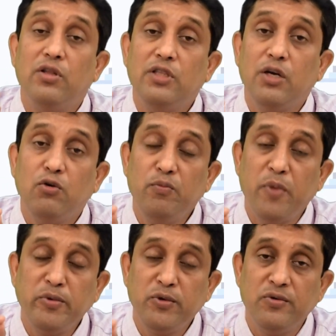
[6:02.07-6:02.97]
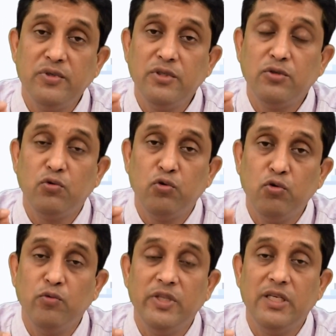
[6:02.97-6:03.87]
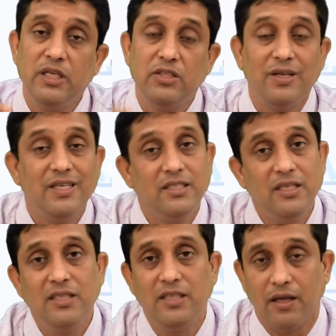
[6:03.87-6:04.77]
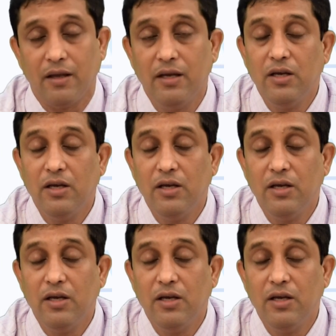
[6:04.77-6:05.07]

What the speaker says: the group of students to whom the teacher is teaching.